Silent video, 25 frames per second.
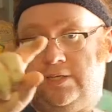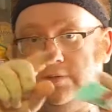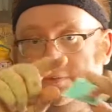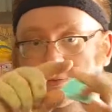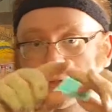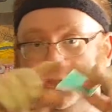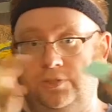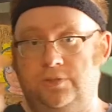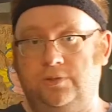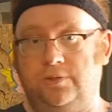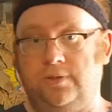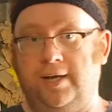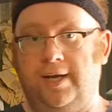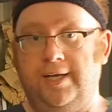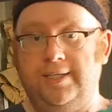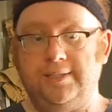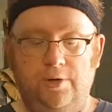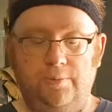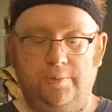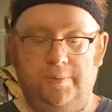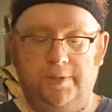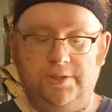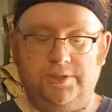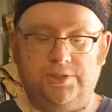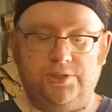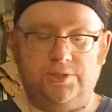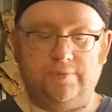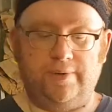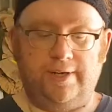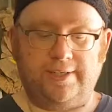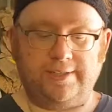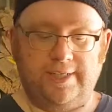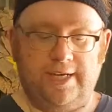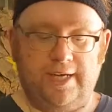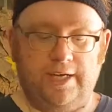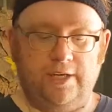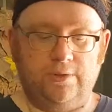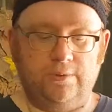with two lines. But this is a
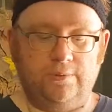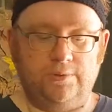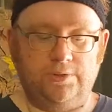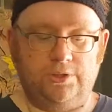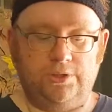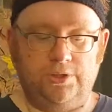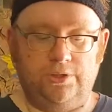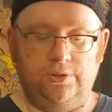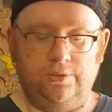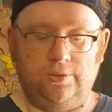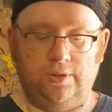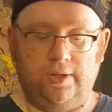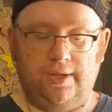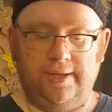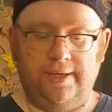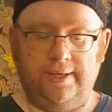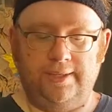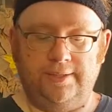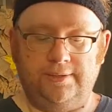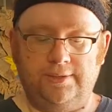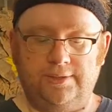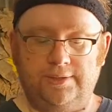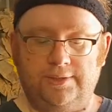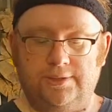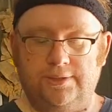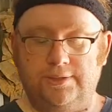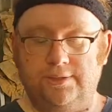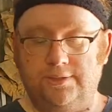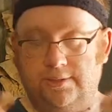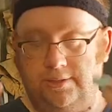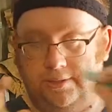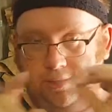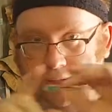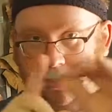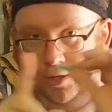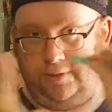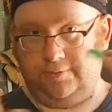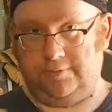rectangle with two lines
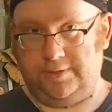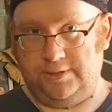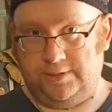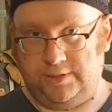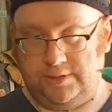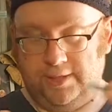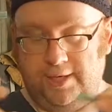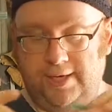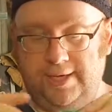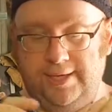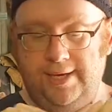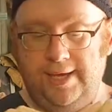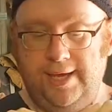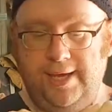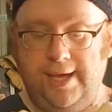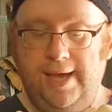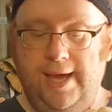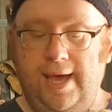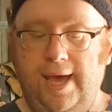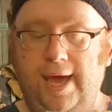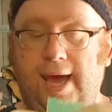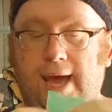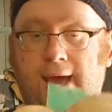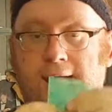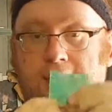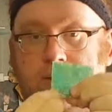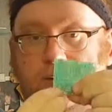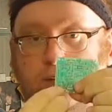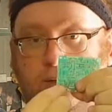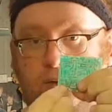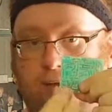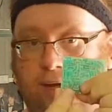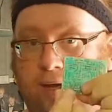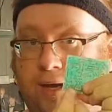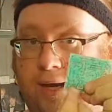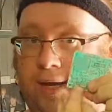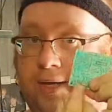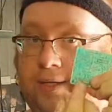off the side and a
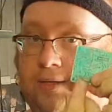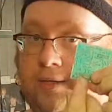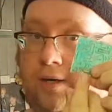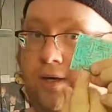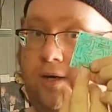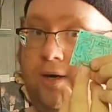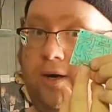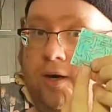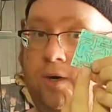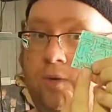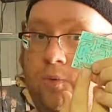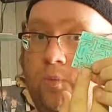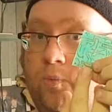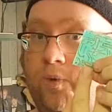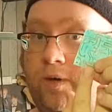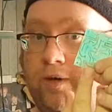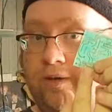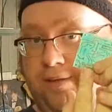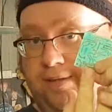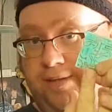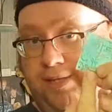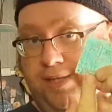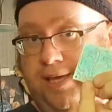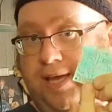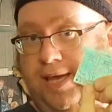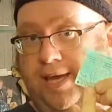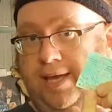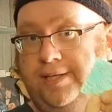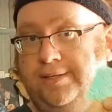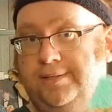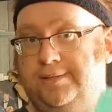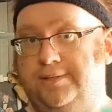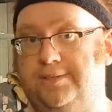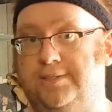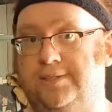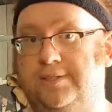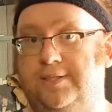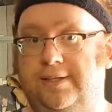line on one of the
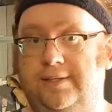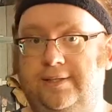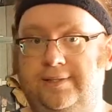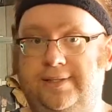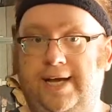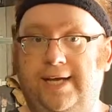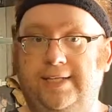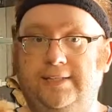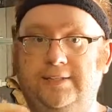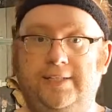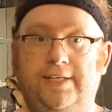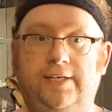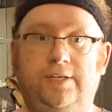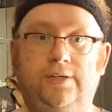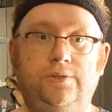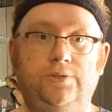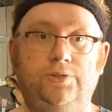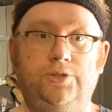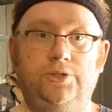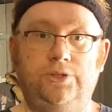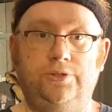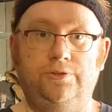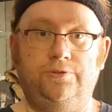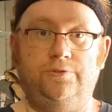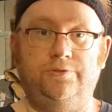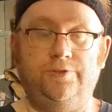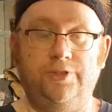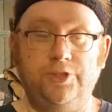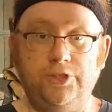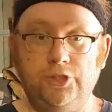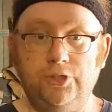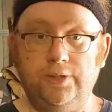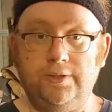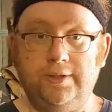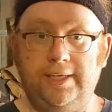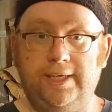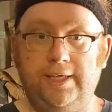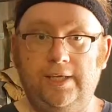ends. That tells you
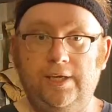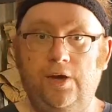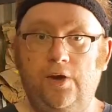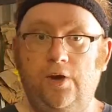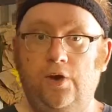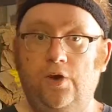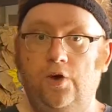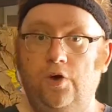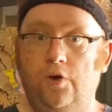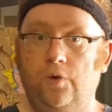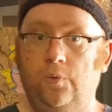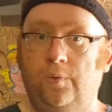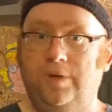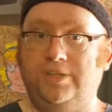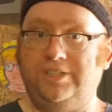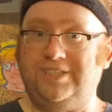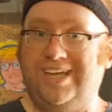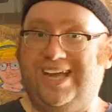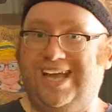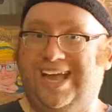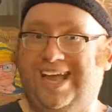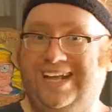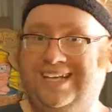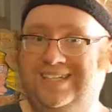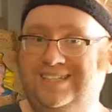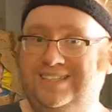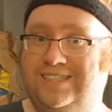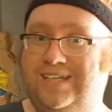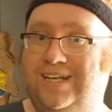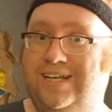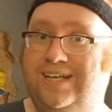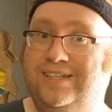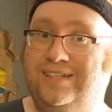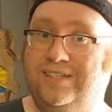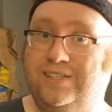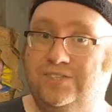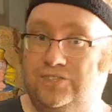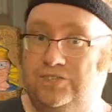visually which end
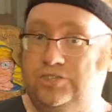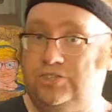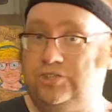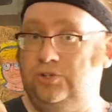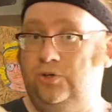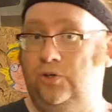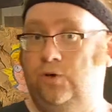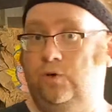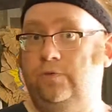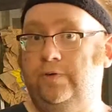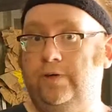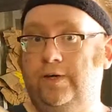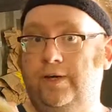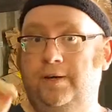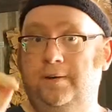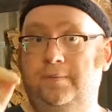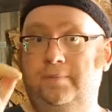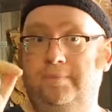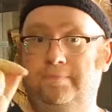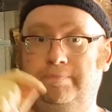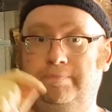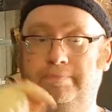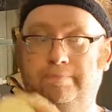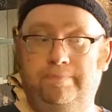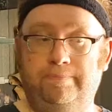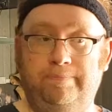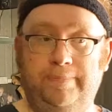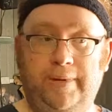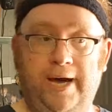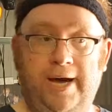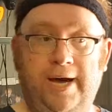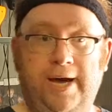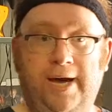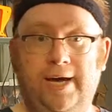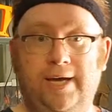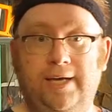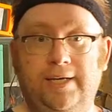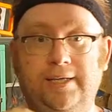the silver
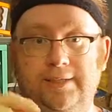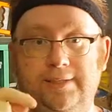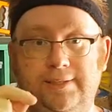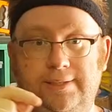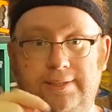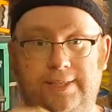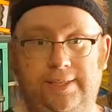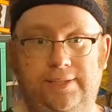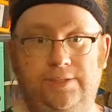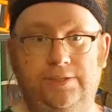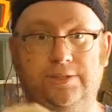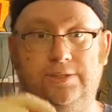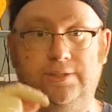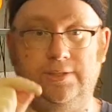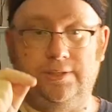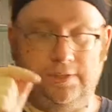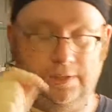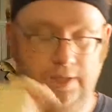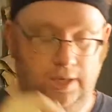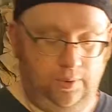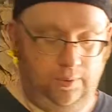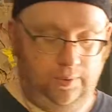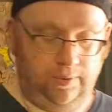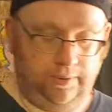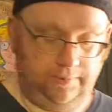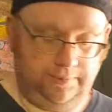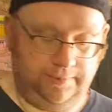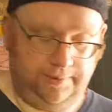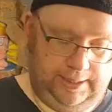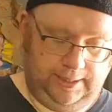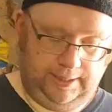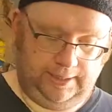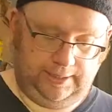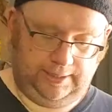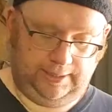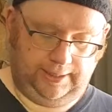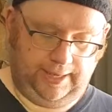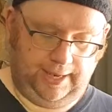bar needs to go on.
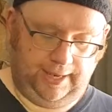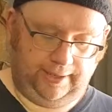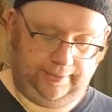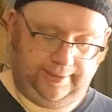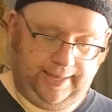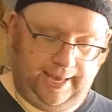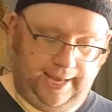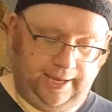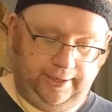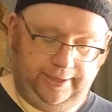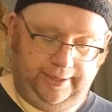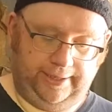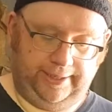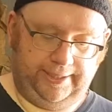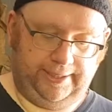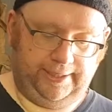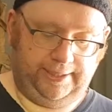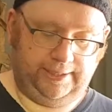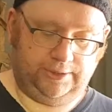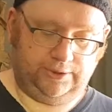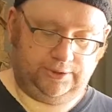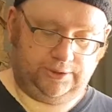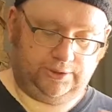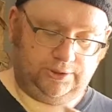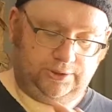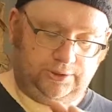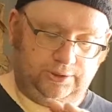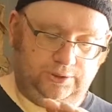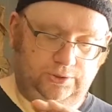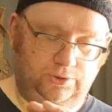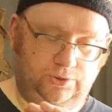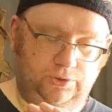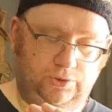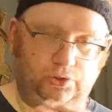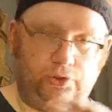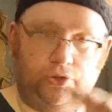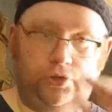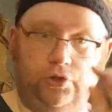Now that is
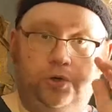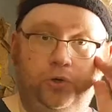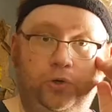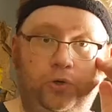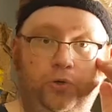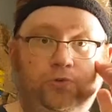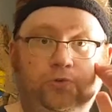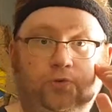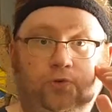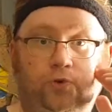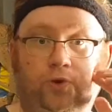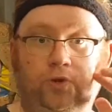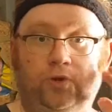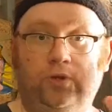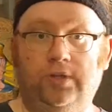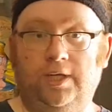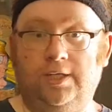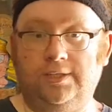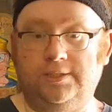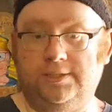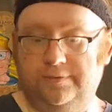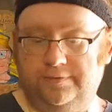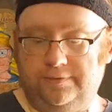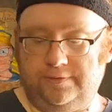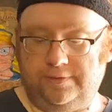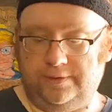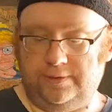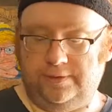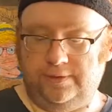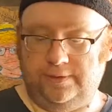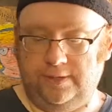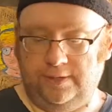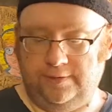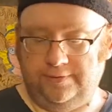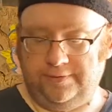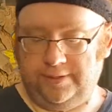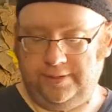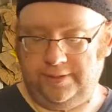true for lots of
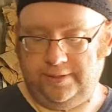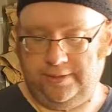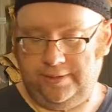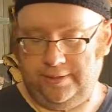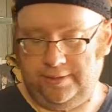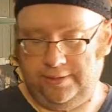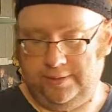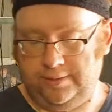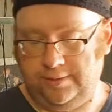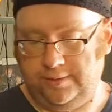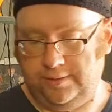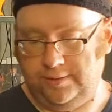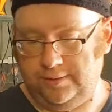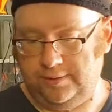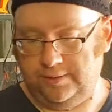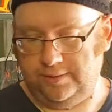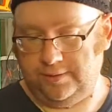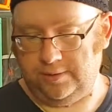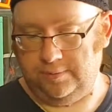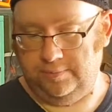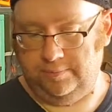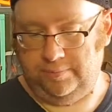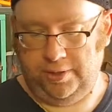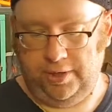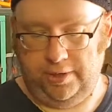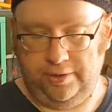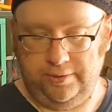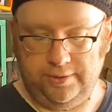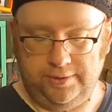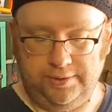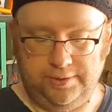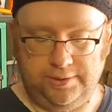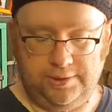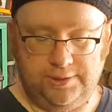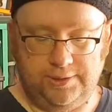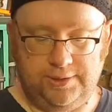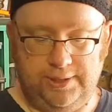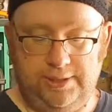other
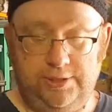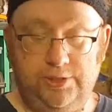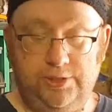components. These